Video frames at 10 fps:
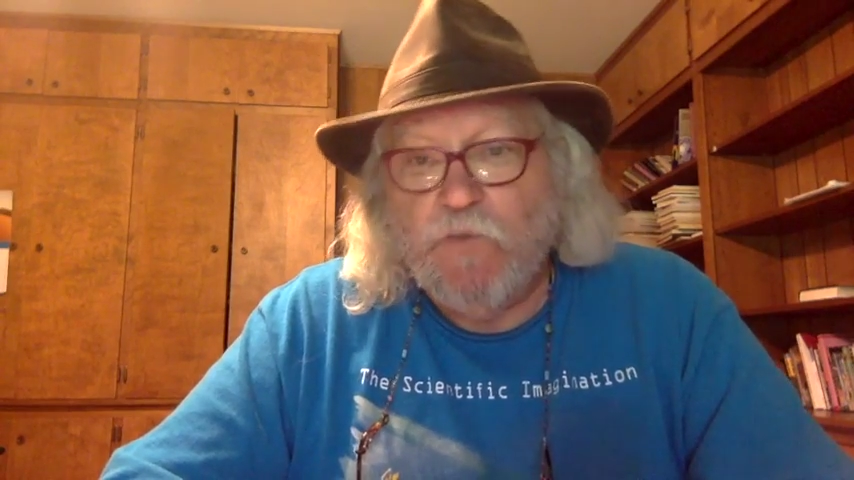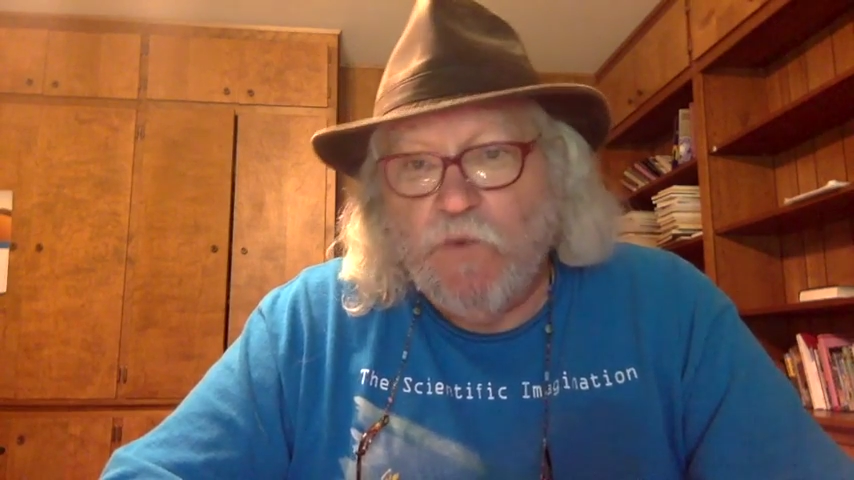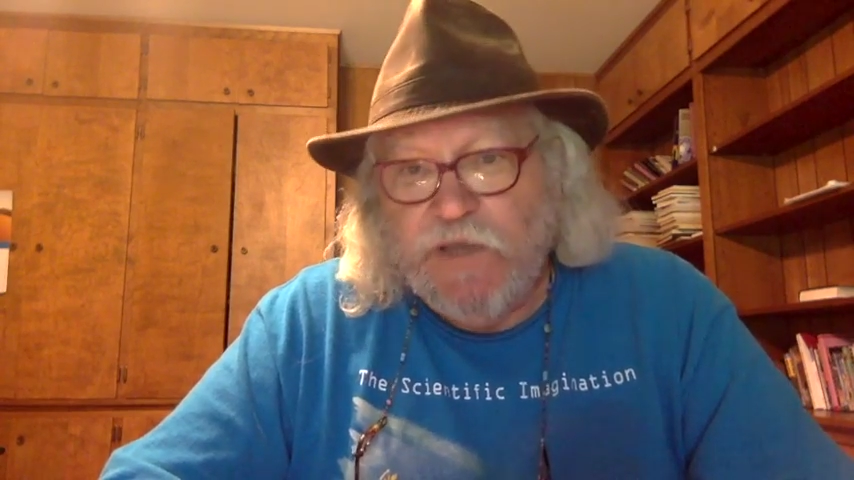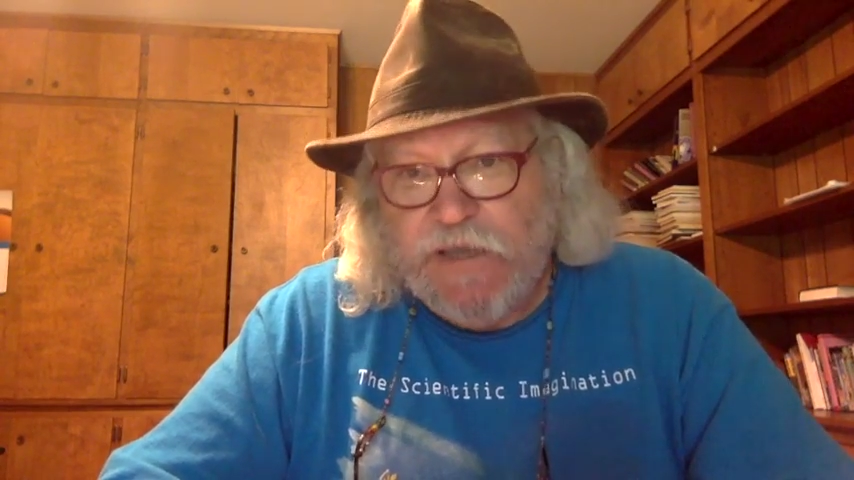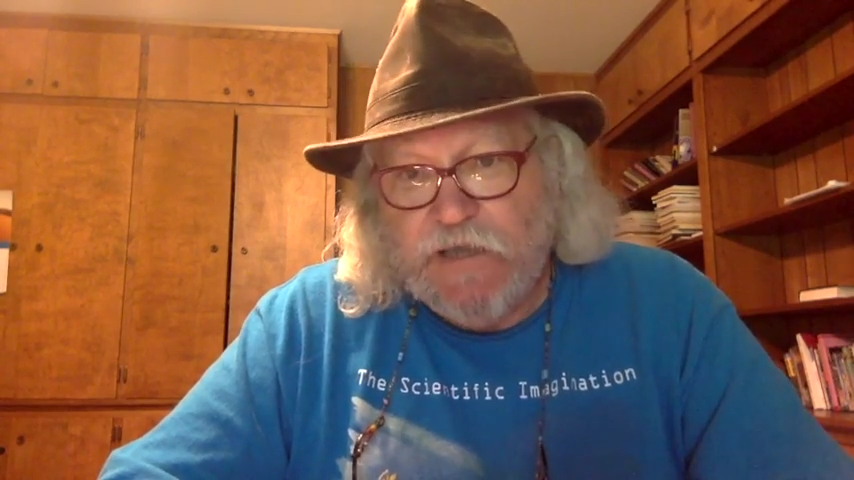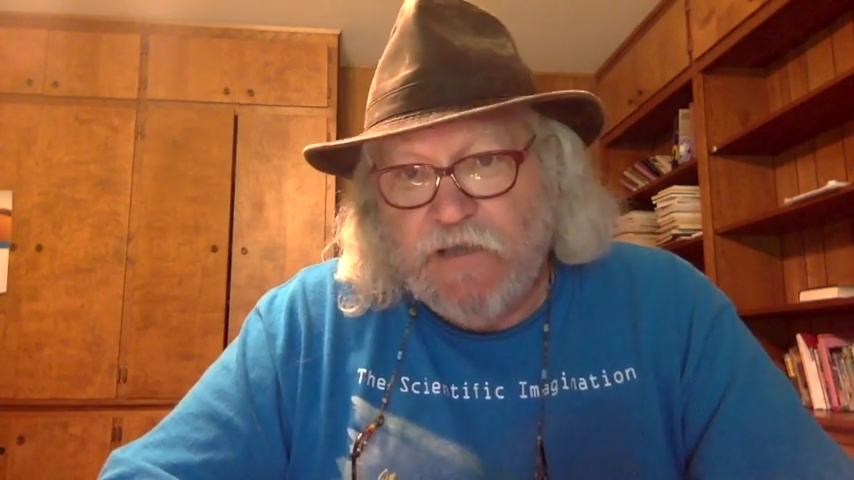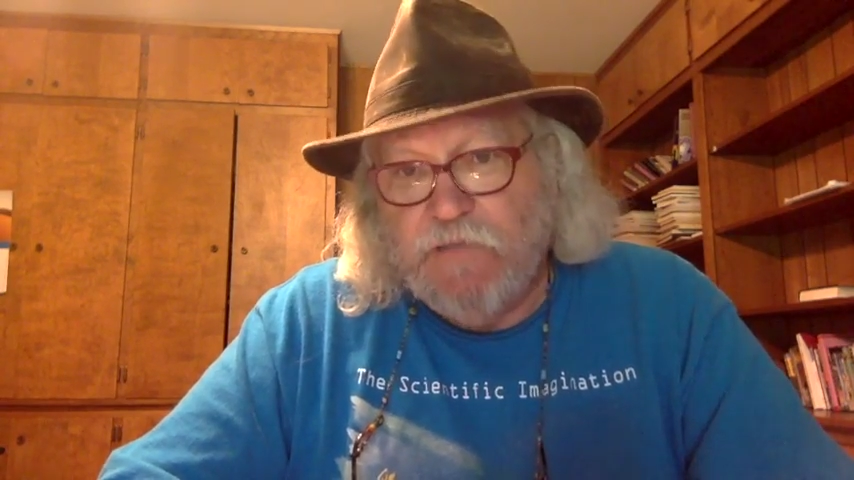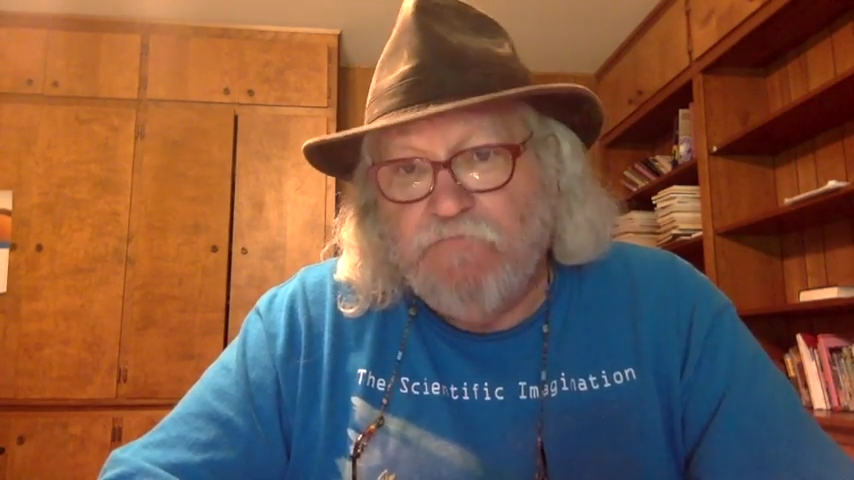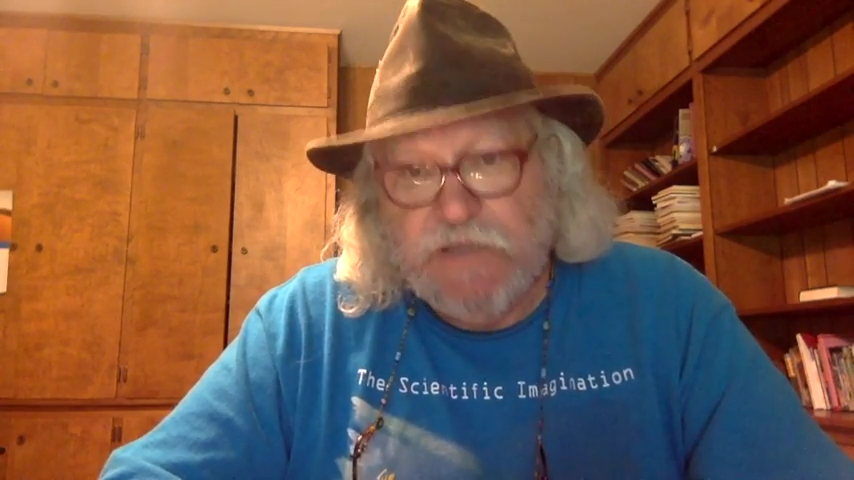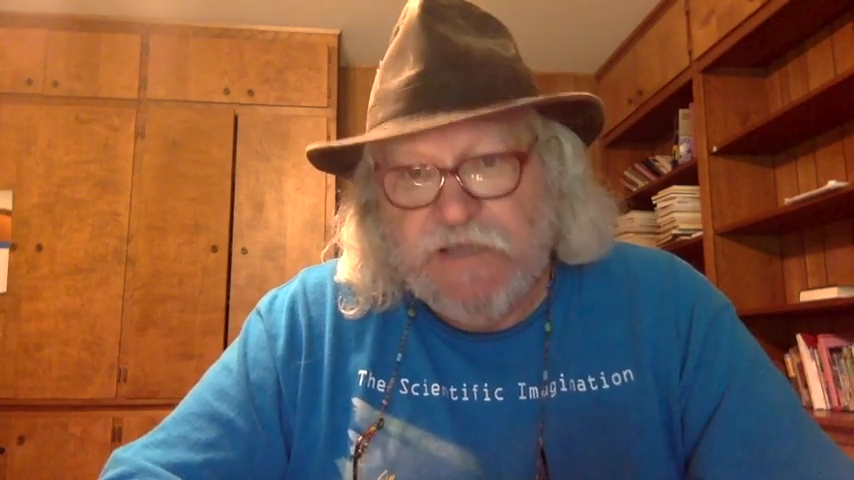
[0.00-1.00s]

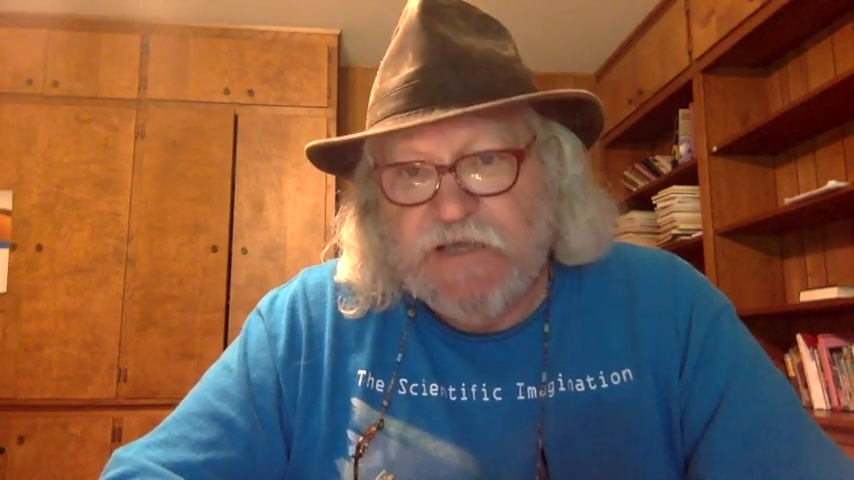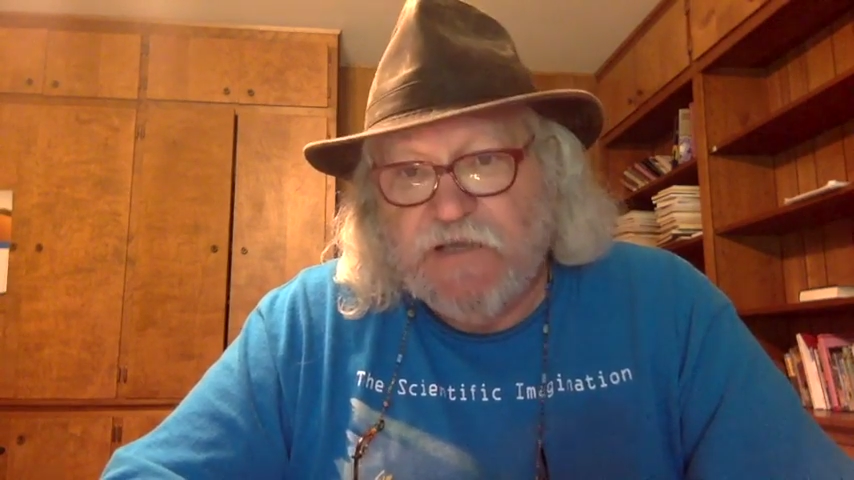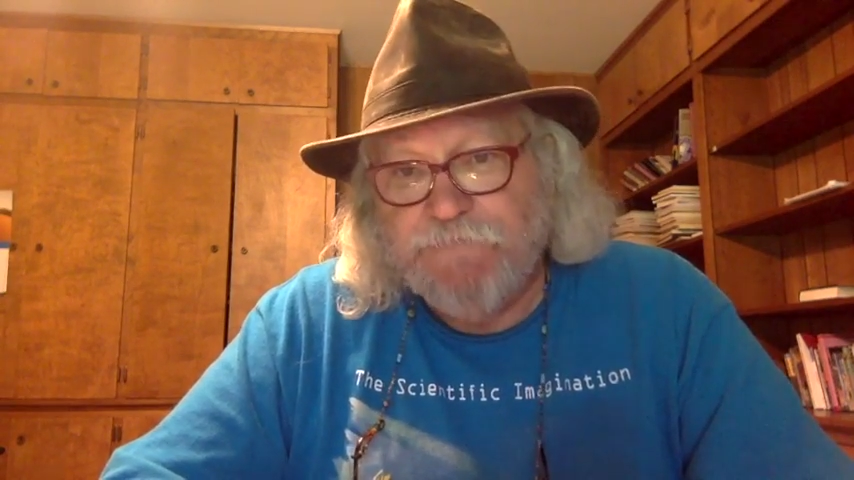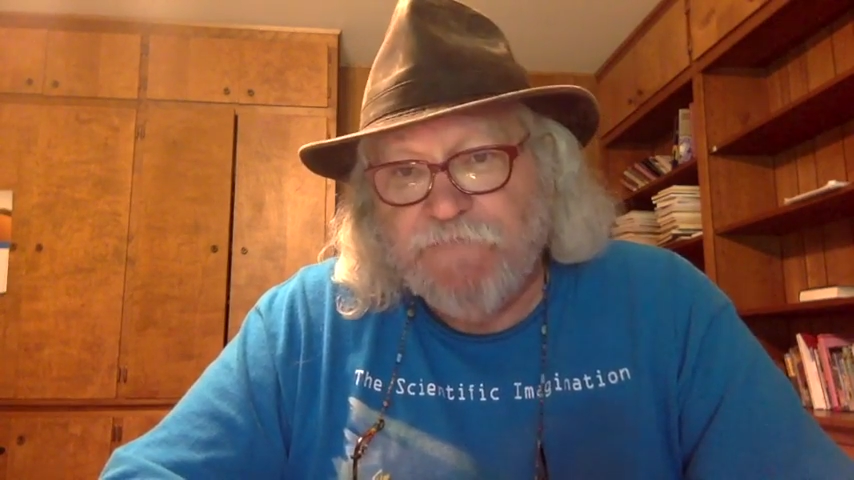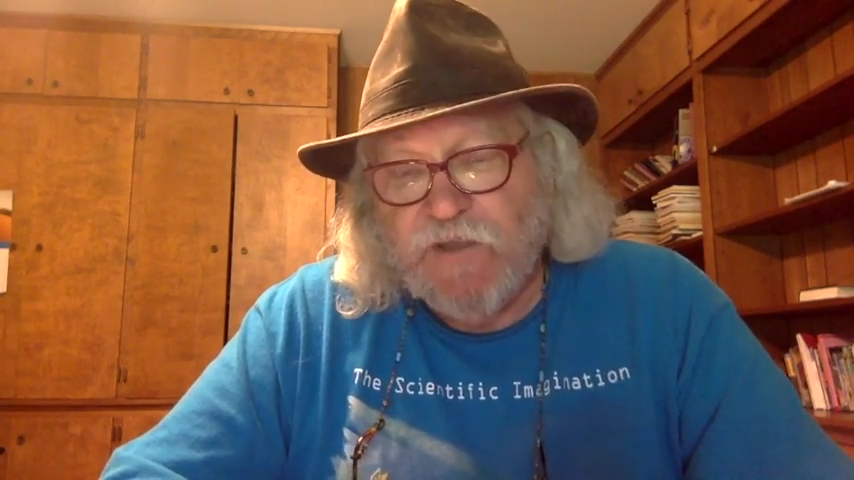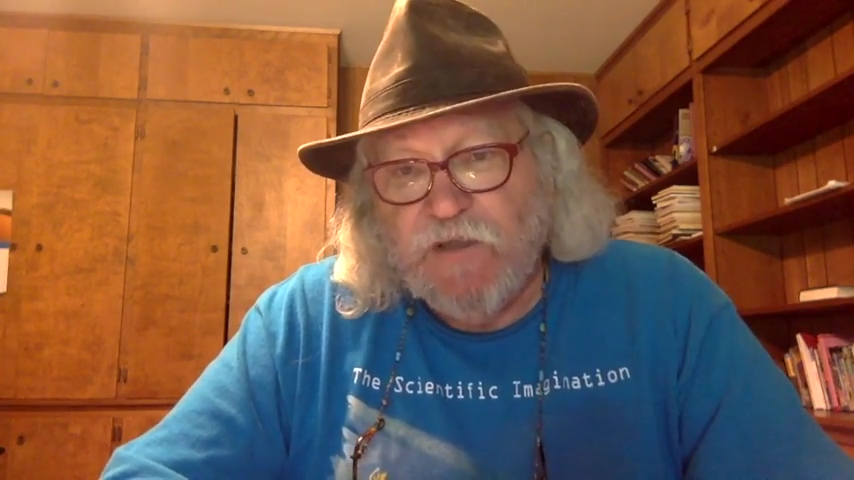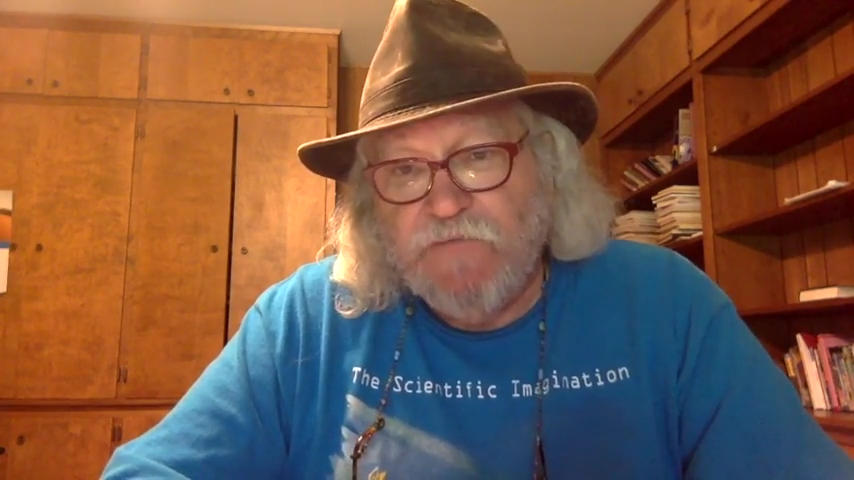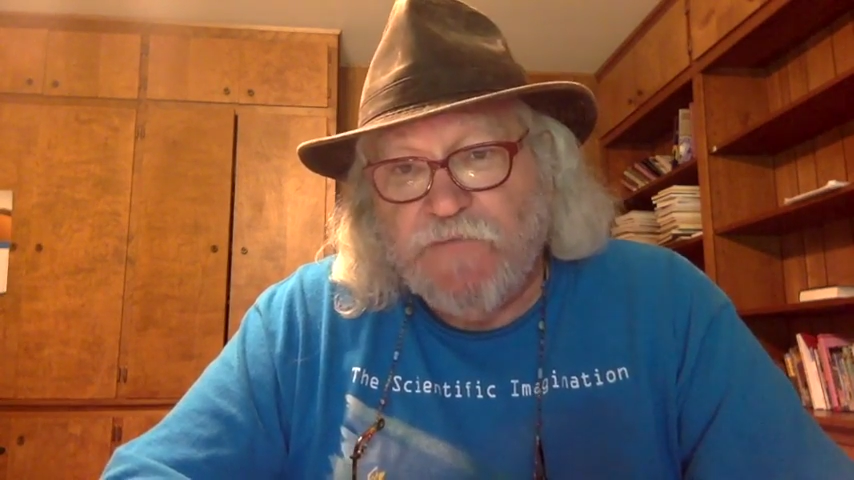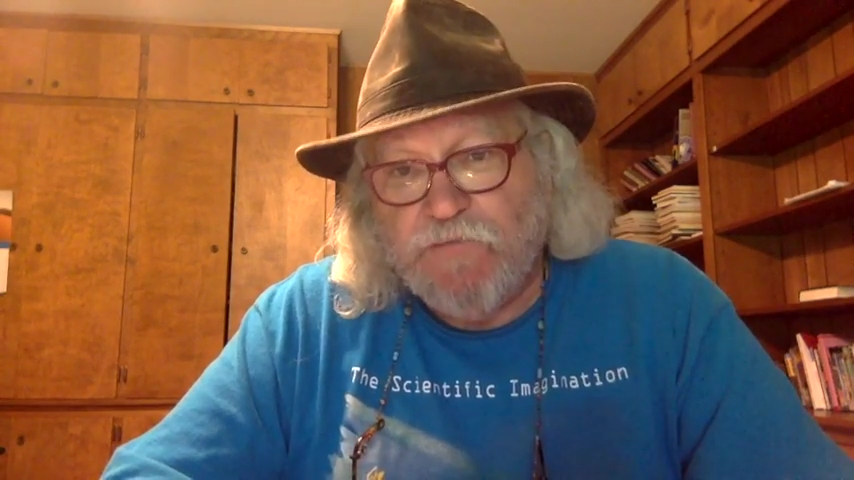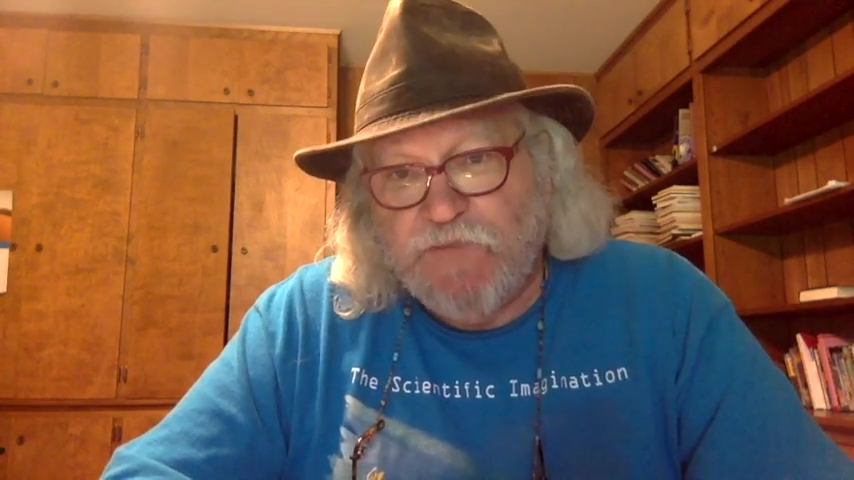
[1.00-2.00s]
bleak
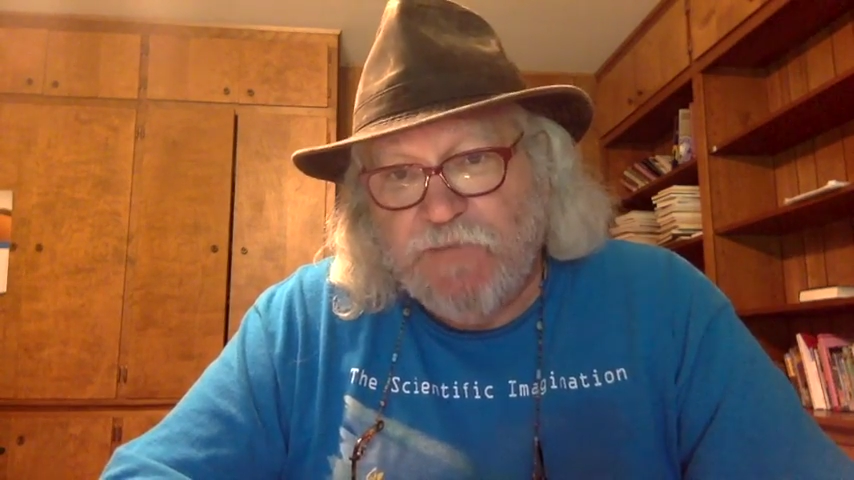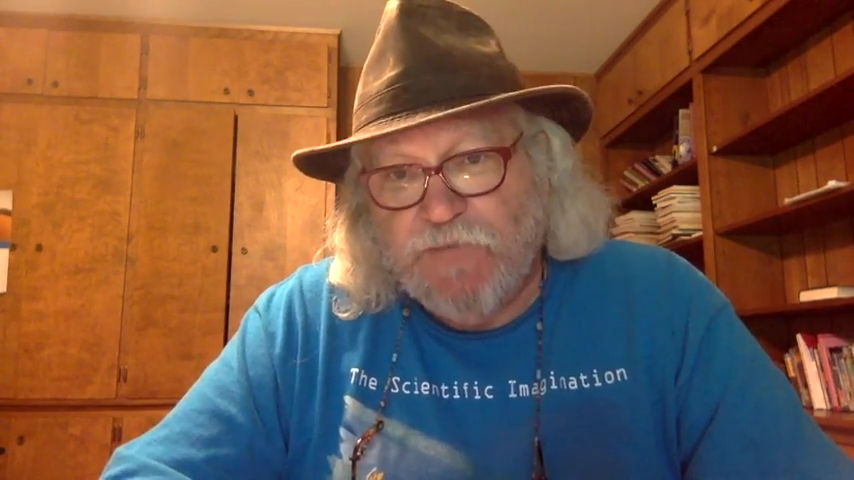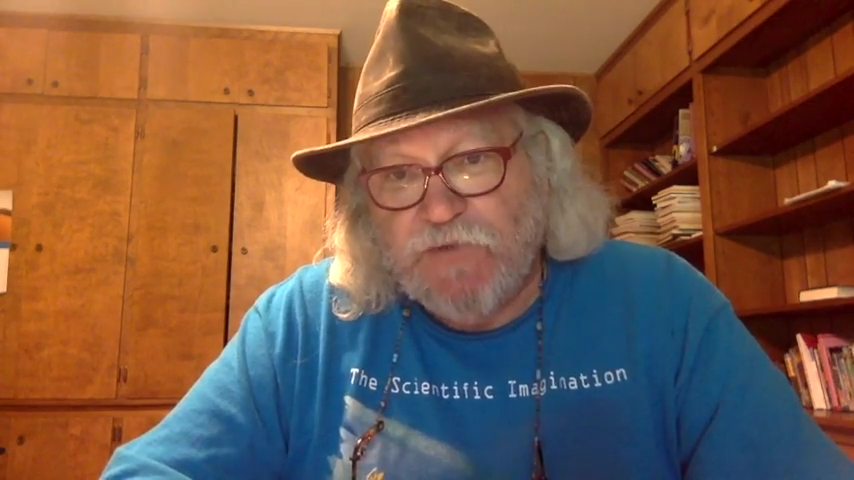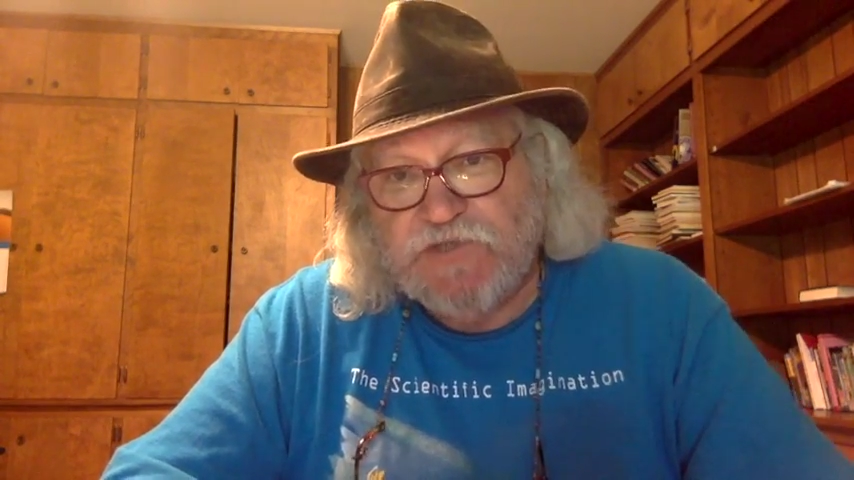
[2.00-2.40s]
for people.